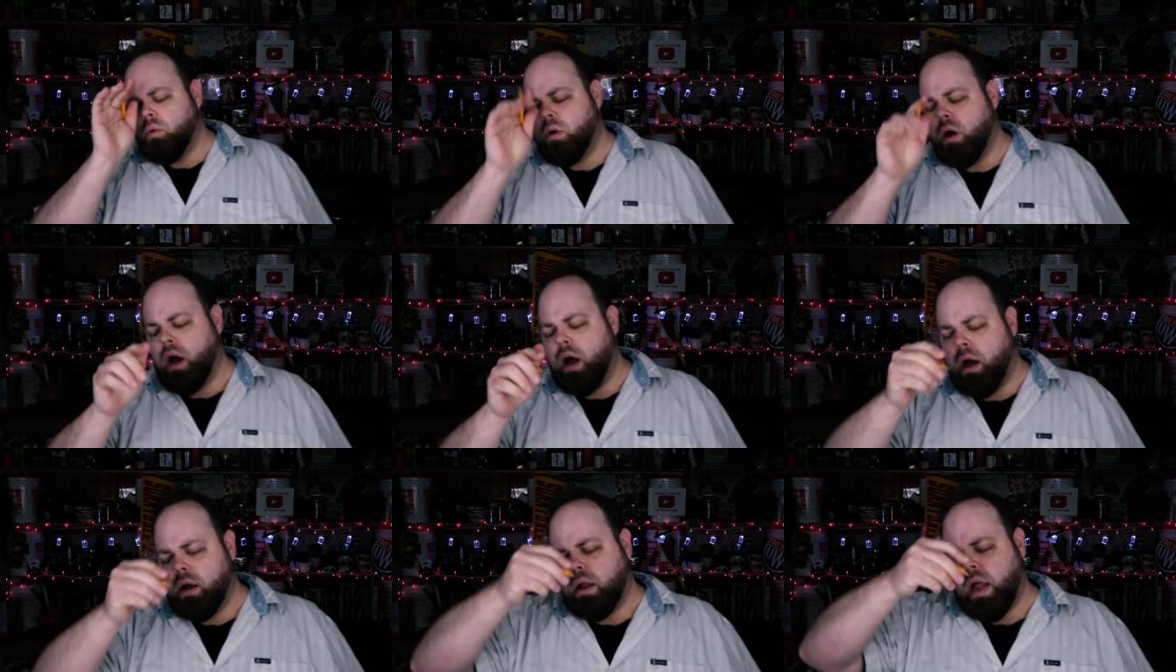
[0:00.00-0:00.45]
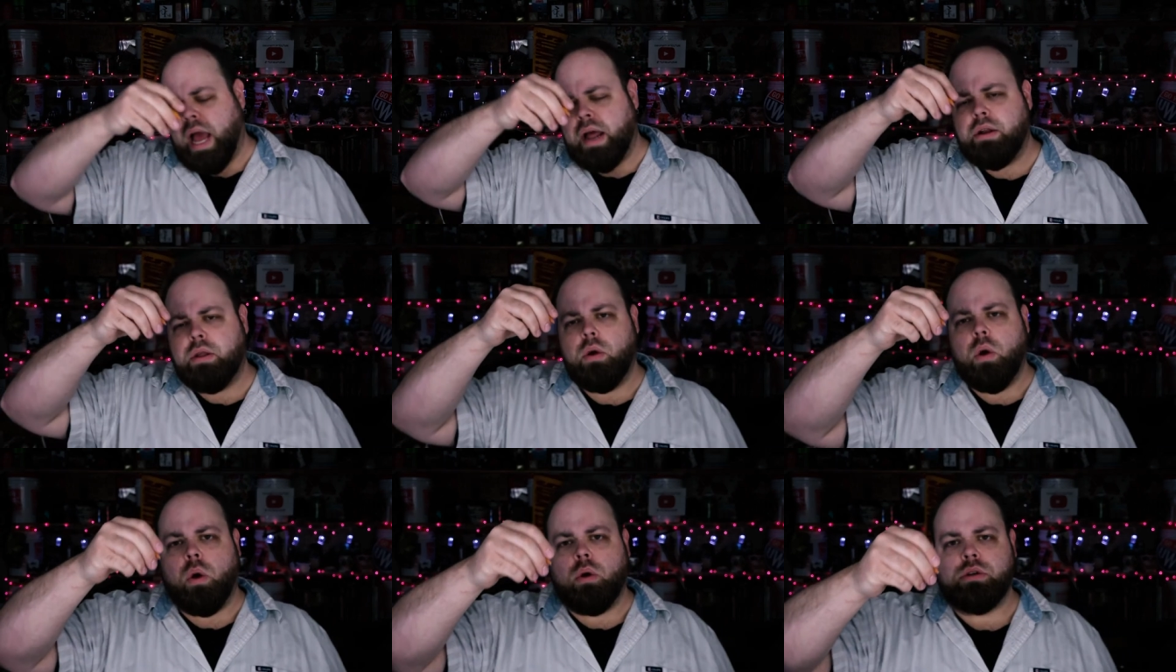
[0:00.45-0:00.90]
how
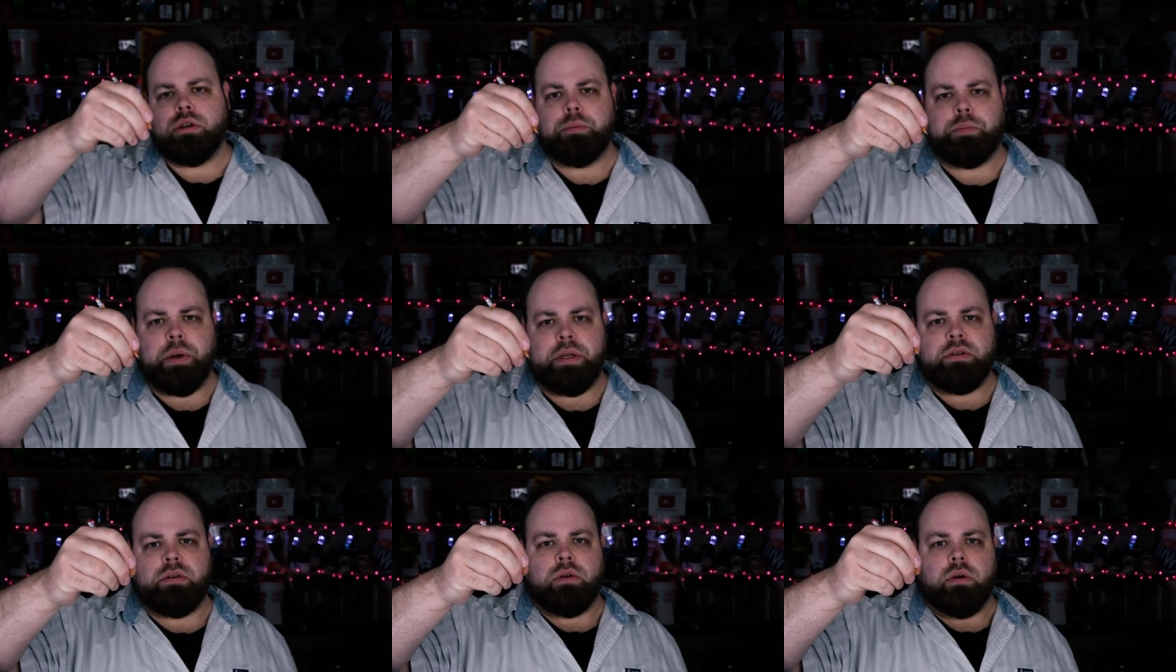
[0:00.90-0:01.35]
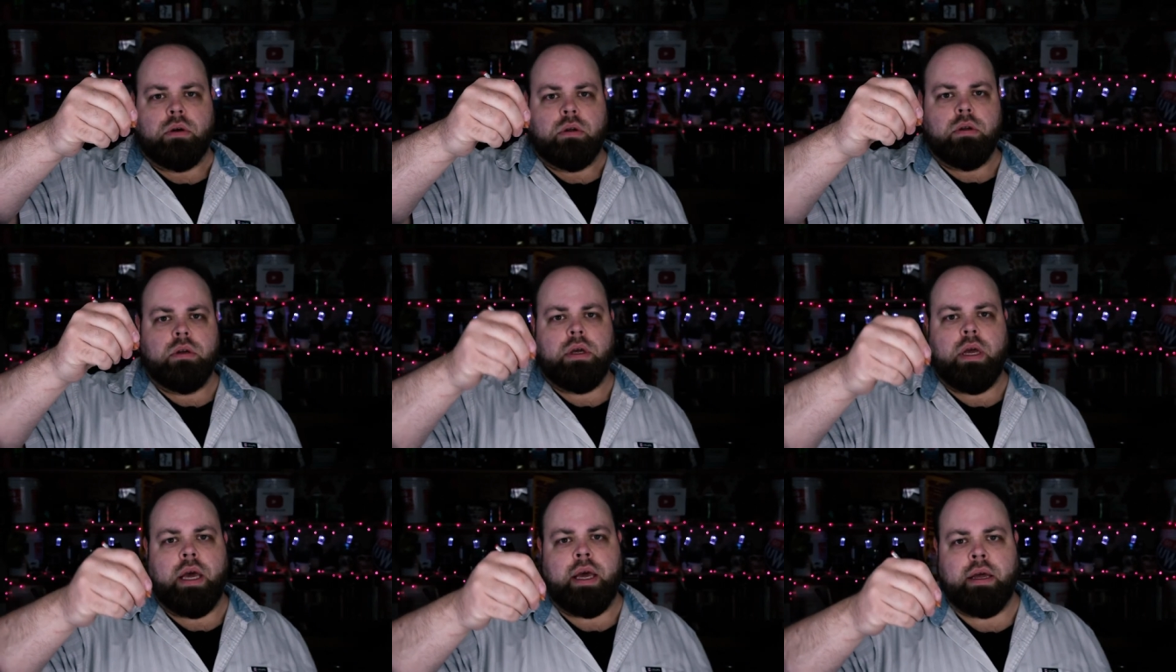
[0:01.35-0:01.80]
do you hold your pencil?
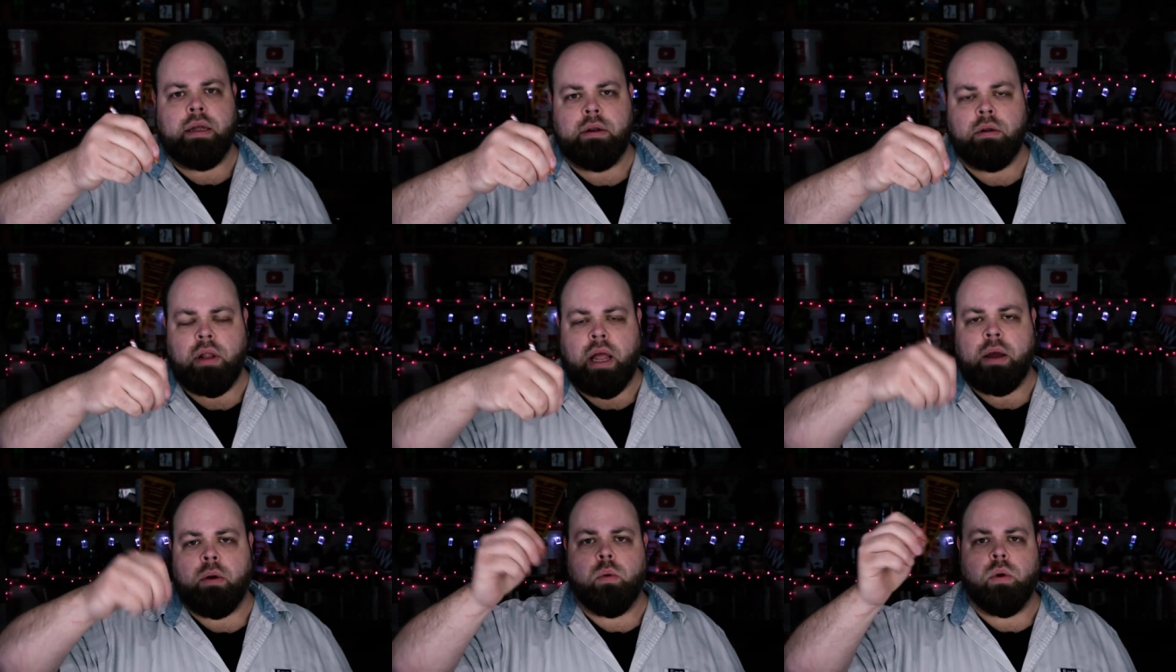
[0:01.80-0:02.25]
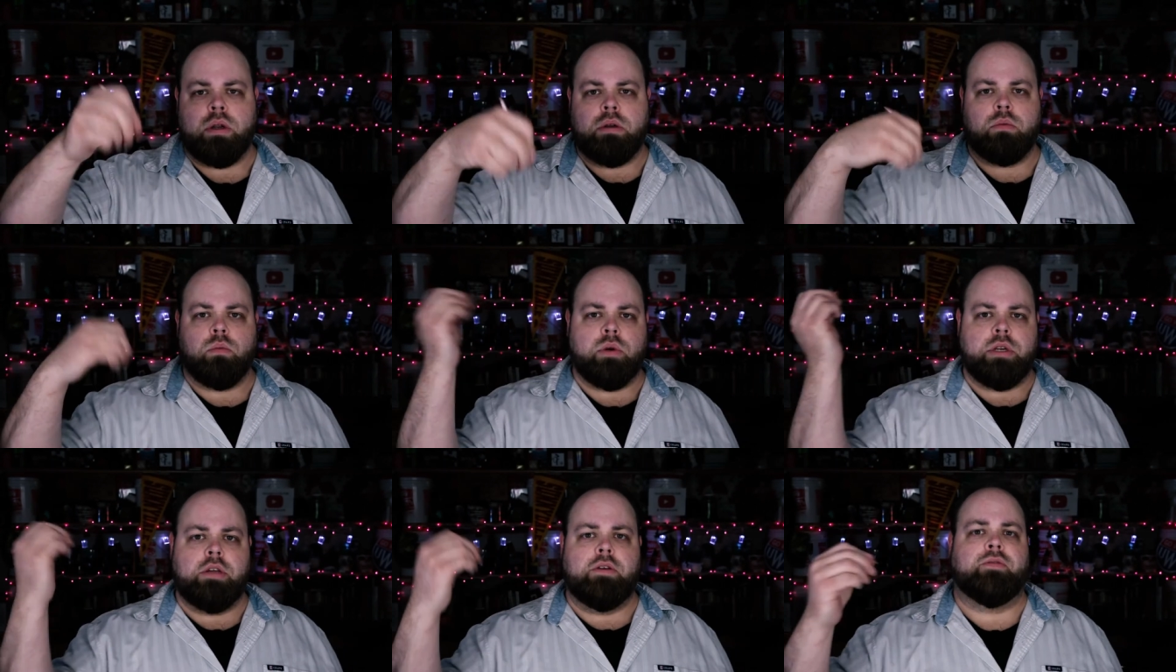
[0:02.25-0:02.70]
And like, what
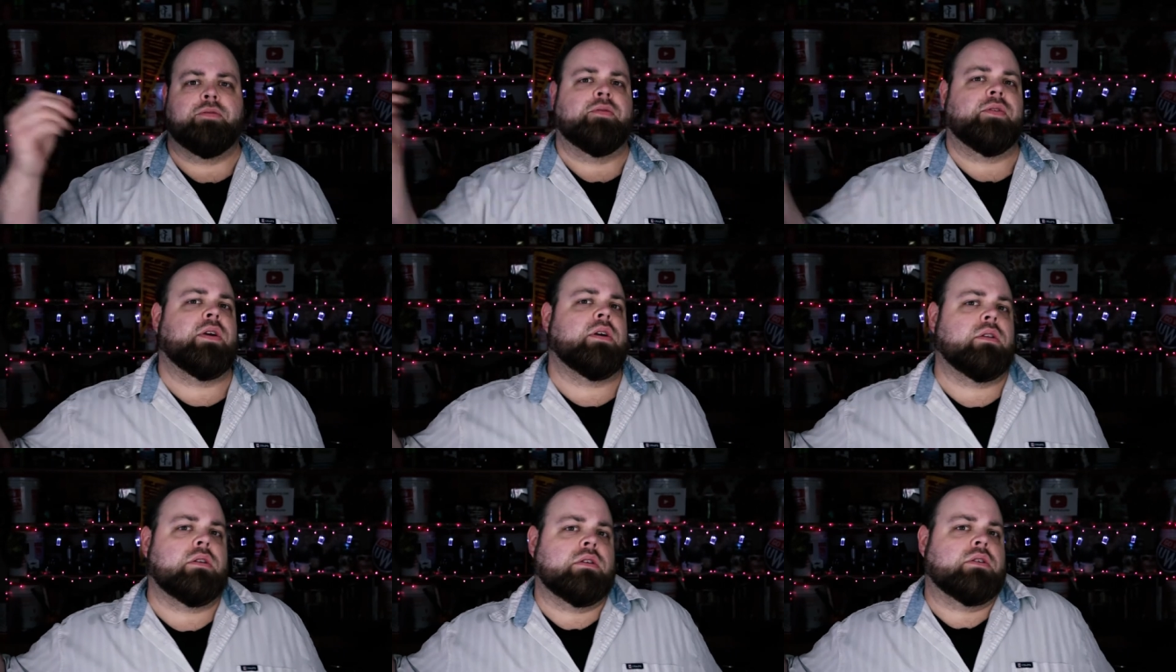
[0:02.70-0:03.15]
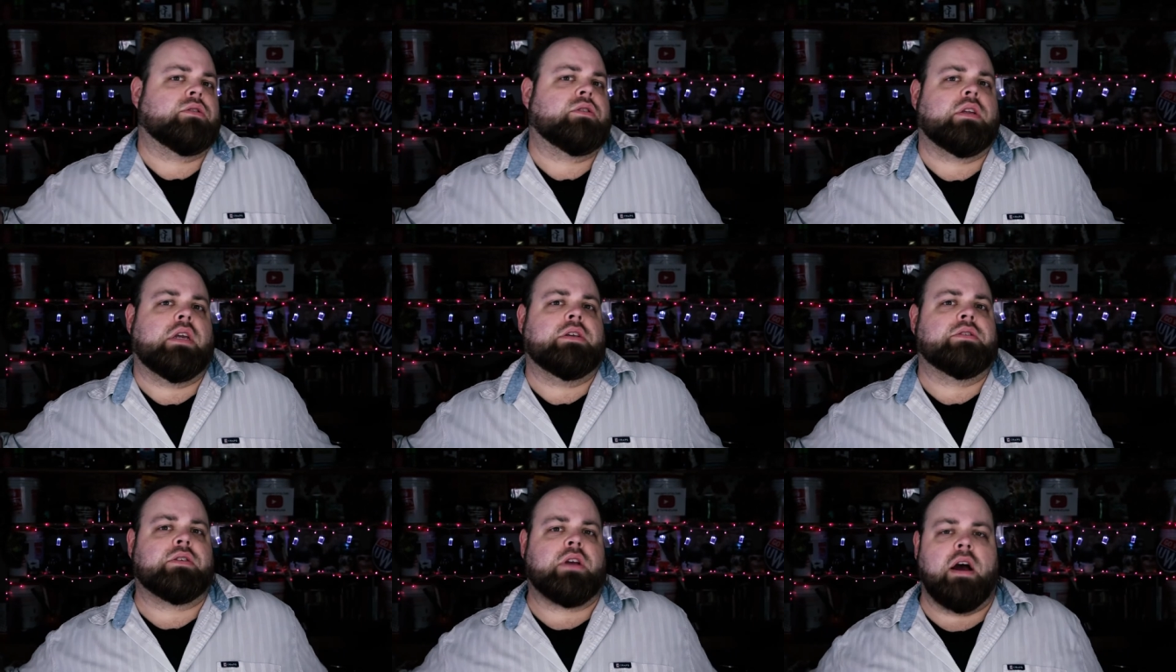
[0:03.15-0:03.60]
do you feel
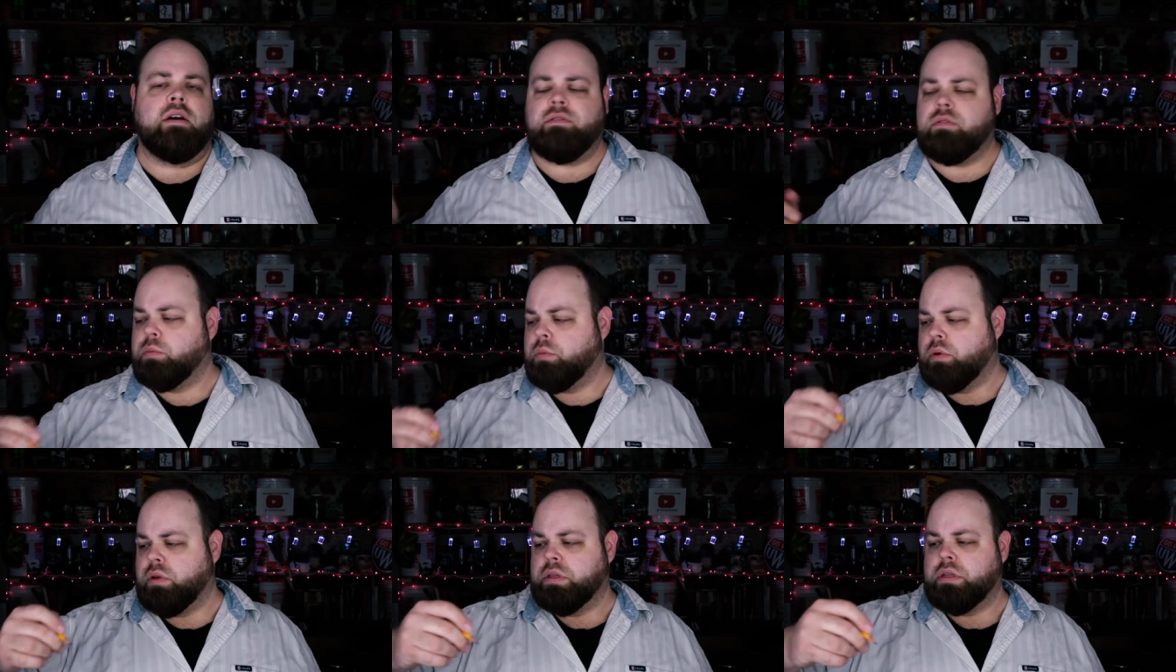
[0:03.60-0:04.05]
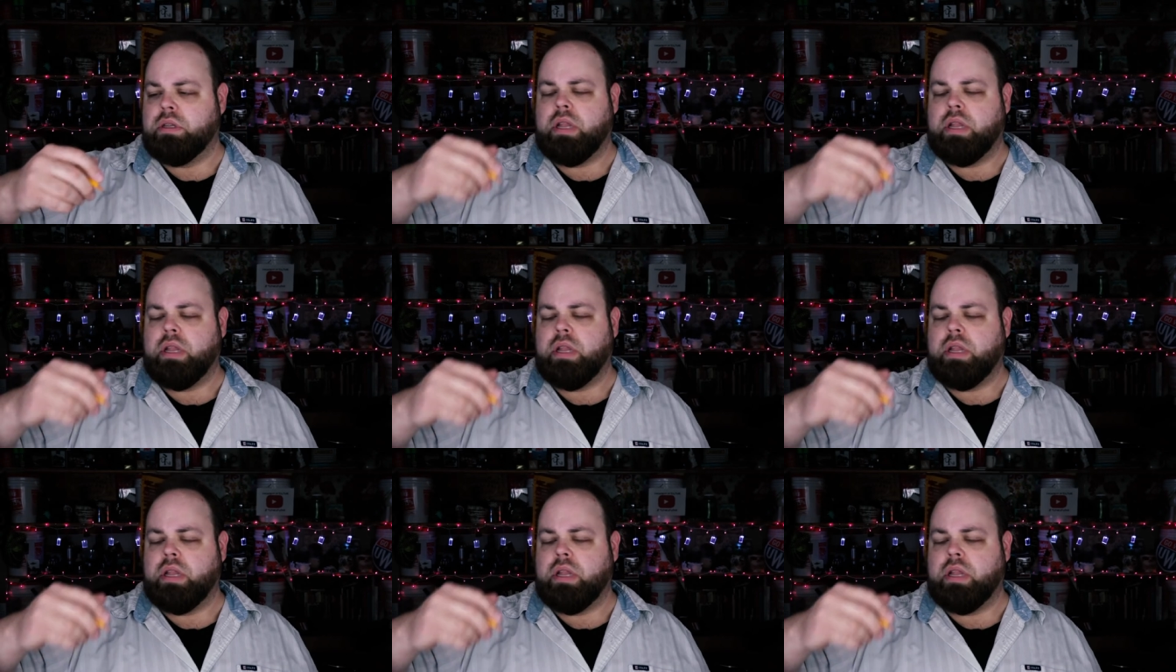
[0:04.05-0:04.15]
is comfortable?